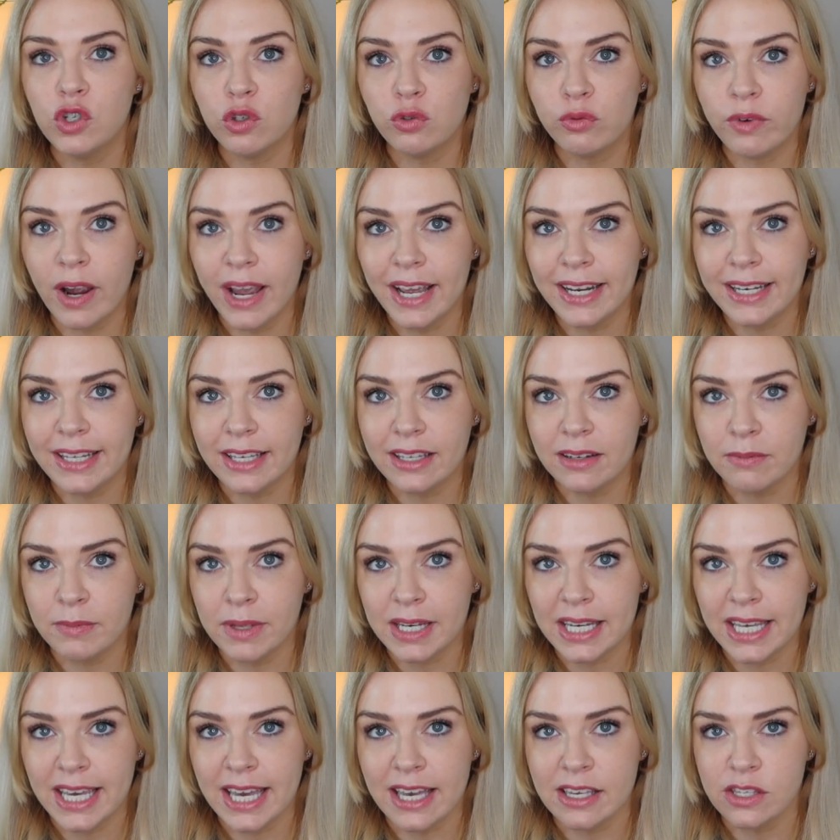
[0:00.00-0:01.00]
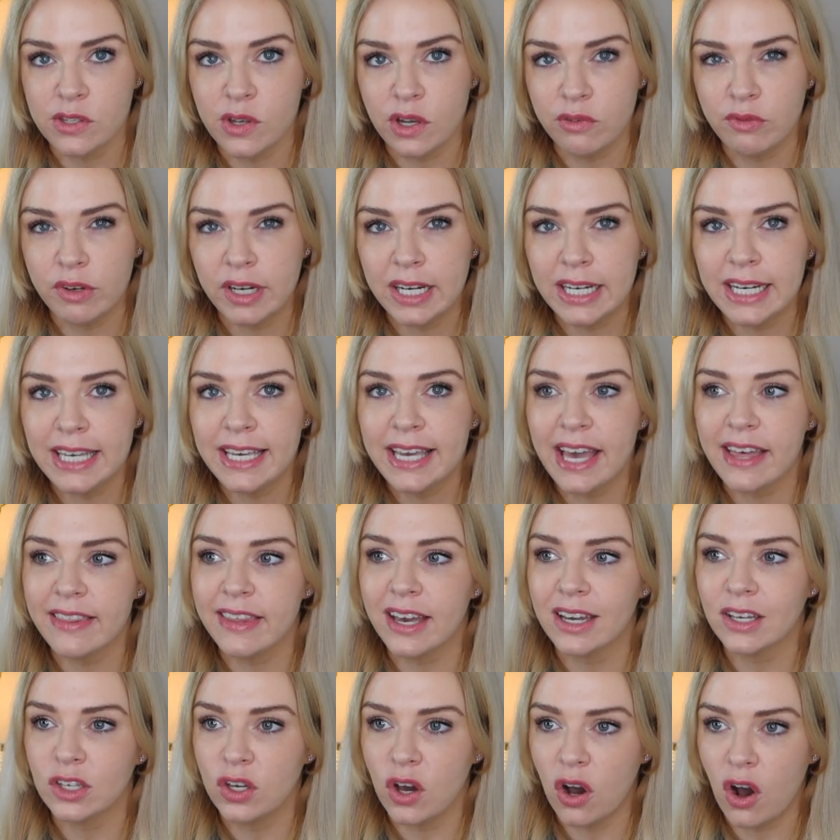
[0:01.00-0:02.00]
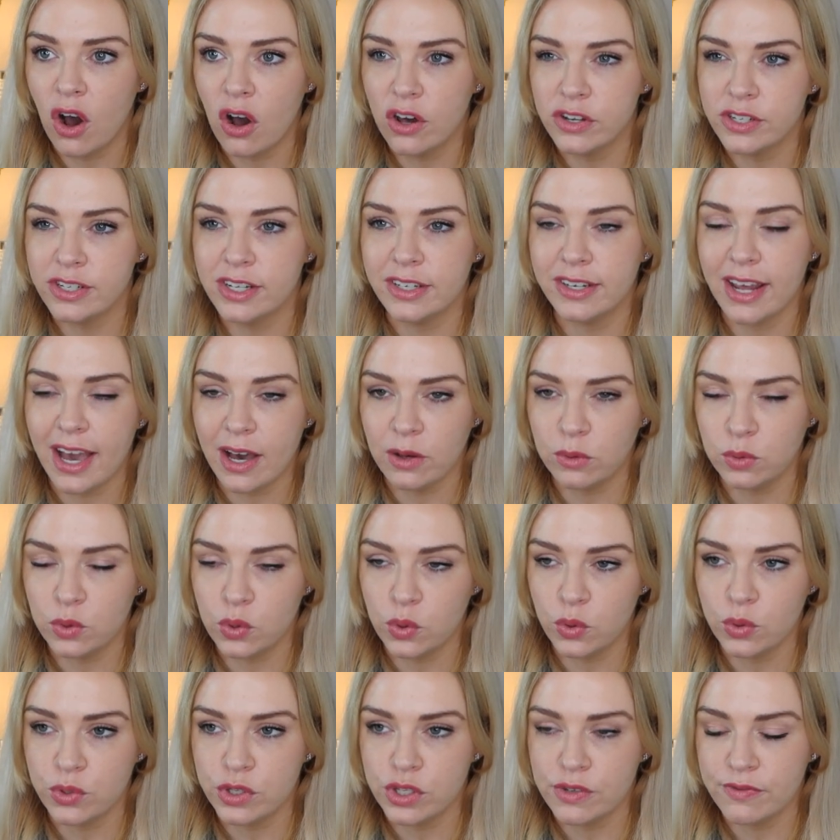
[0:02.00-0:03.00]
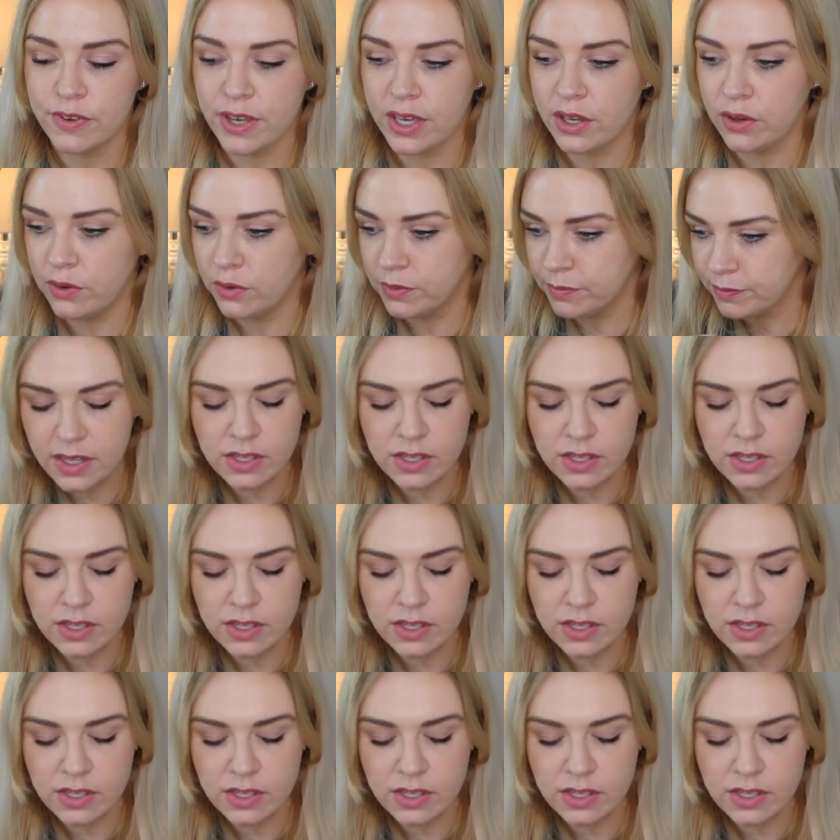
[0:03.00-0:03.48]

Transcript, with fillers: geranium in here, so I really get that garden outdoors feel.